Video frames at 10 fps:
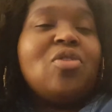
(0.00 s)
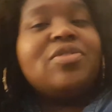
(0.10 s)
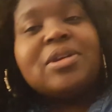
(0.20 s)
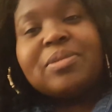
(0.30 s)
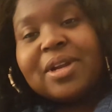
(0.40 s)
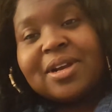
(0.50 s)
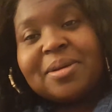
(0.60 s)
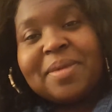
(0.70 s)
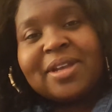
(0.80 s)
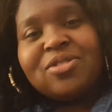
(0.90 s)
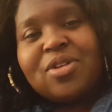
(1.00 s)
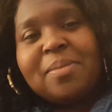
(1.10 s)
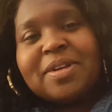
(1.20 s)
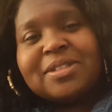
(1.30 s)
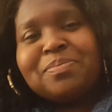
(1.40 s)
hopefully when i come back you
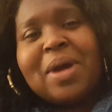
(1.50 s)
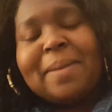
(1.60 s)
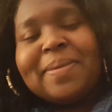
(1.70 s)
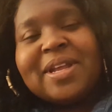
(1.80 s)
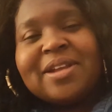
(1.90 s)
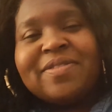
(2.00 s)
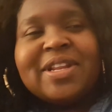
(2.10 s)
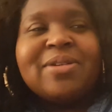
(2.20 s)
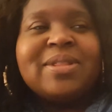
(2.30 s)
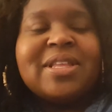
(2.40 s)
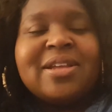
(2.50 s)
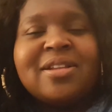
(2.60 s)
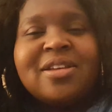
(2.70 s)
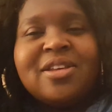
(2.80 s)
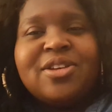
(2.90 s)
know i'm gonna pop in every now and
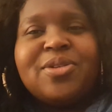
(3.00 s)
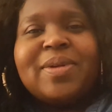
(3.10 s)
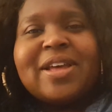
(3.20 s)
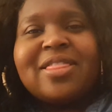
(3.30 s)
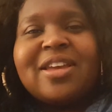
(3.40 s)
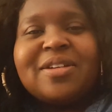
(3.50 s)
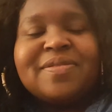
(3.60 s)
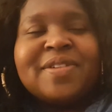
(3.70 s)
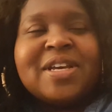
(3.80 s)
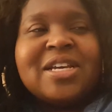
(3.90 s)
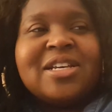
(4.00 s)
then you know when i think of